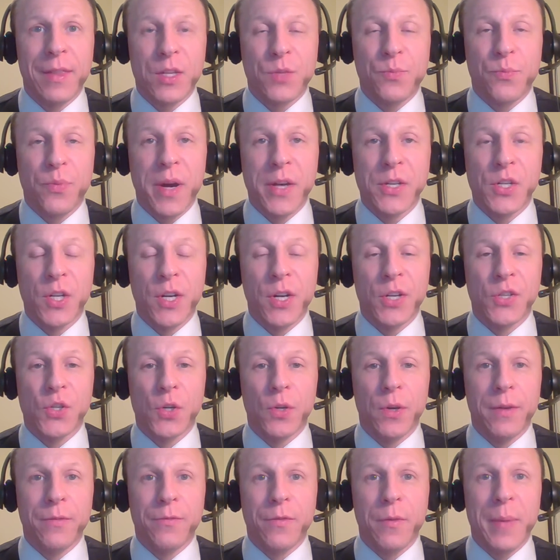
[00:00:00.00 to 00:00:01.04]
this
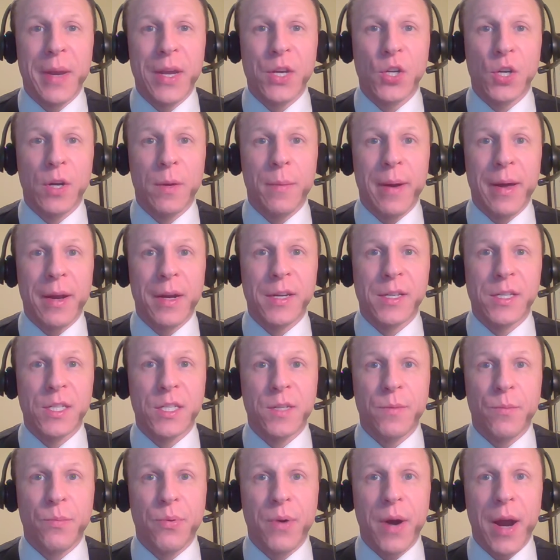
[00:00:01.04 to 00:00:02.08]
prejudicial information about
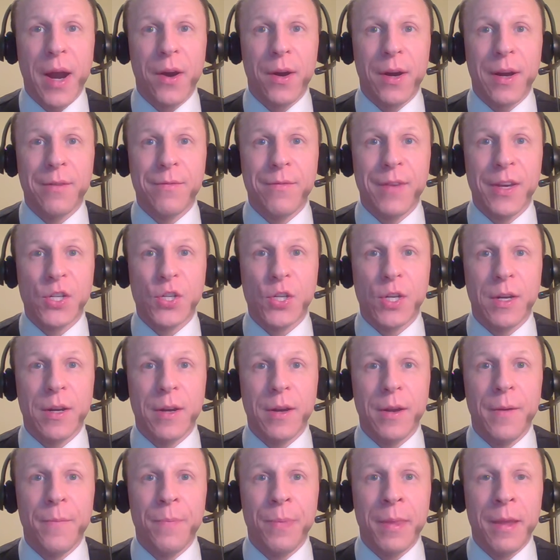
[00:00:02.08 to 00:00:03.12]
his prior conviction